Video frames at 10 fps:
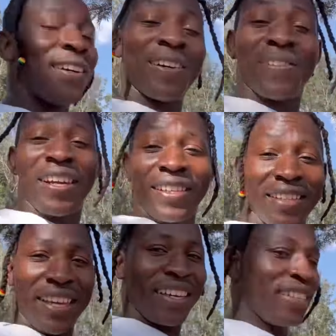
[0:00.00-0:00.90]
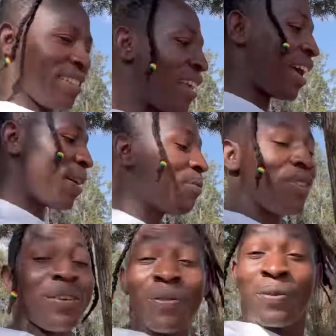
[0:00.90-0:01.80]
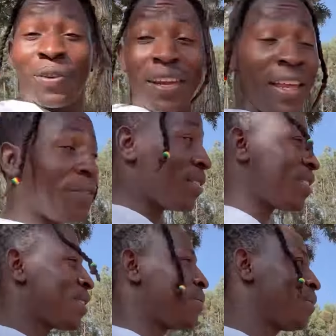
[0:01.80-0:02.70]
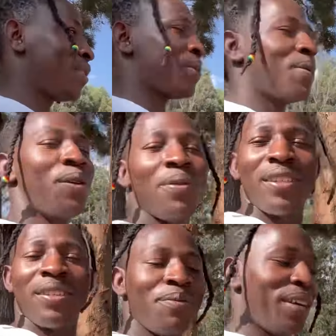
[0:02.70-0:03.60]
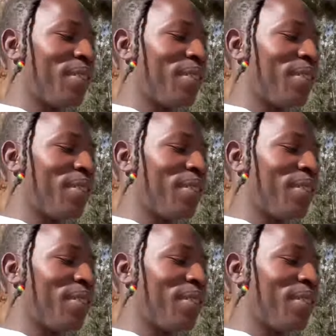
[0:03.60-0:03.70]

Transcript: All right, guys. I'm grateful for your love and support by watching my